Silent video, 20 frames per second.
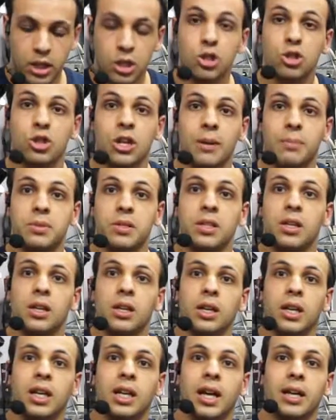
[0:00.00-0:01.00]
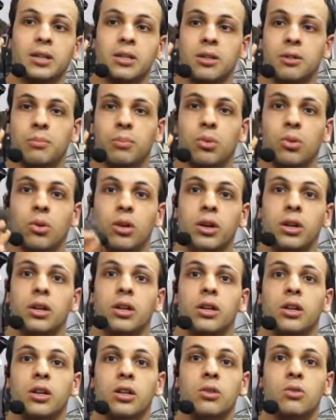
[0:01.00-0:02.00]
These chips connect to the
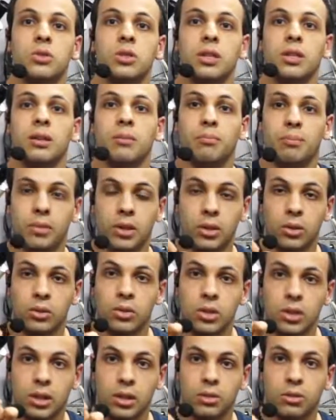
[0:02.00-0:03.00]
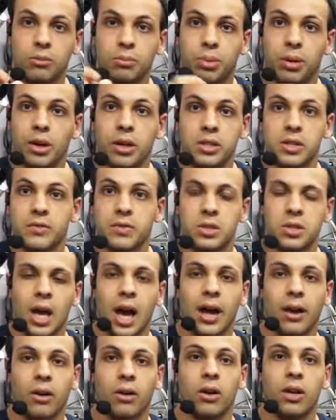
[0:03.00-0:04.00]
board using little, little balls of
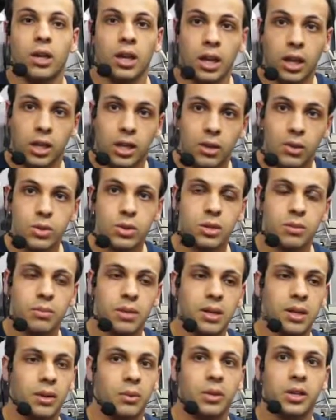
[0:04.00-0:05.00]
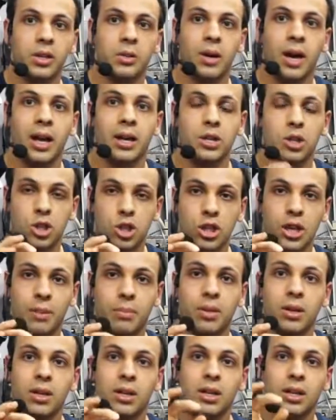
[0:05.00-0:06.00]
solder. It used to be that when you had a
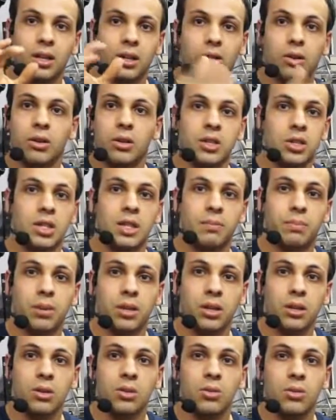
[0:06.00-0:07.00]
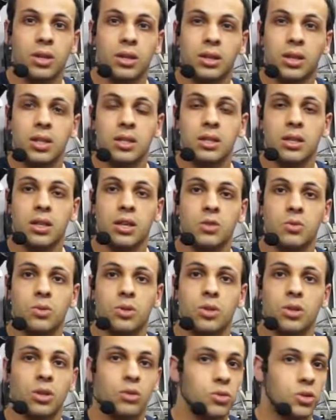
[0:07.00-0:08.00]
chip or a CPU that these things
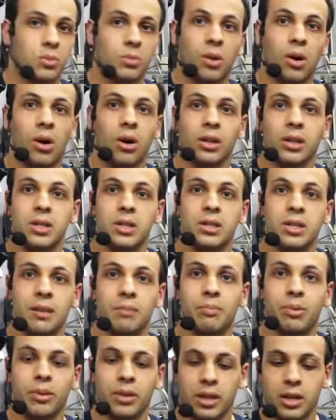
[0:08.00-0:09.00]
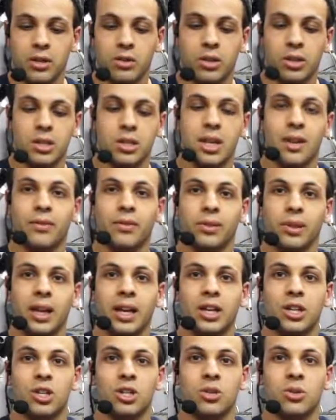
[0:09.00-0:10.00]
were so small and simple that you could just have
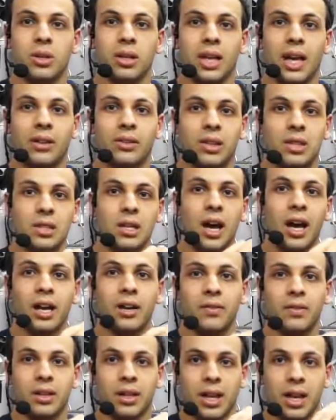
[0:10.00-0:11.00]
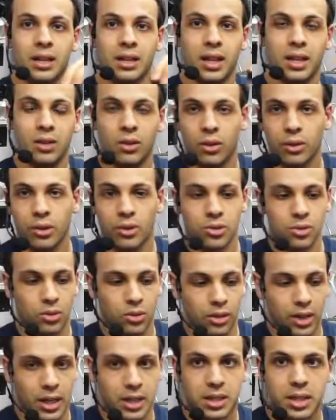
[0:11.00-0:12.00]
legs shooting out the side of it and then all those
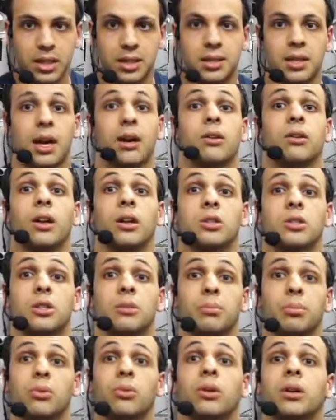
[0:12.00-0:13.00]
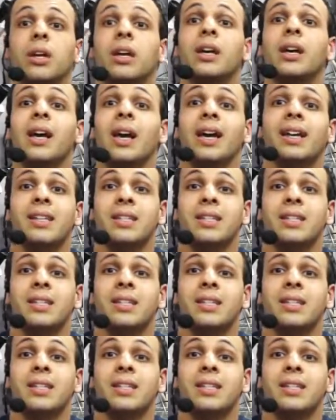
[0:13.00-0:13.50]
little legs get soldered onto the board.